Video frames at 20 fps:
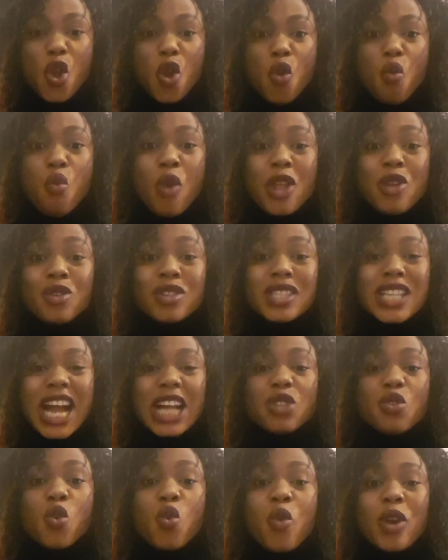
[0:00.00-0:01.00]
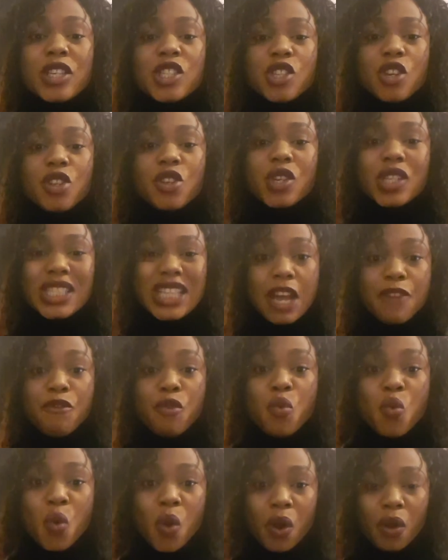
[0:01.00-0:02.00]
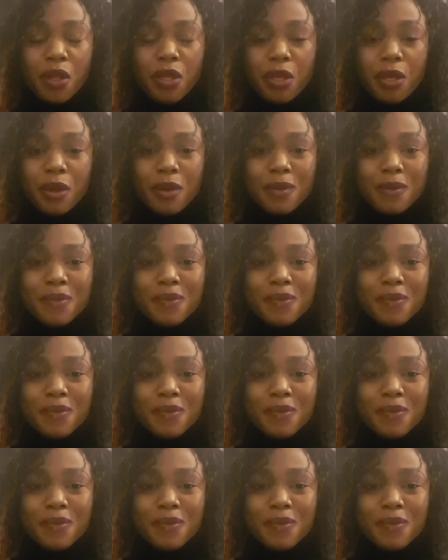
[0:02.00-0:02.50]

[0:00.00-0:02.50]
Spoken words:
When you start to question your self-worth,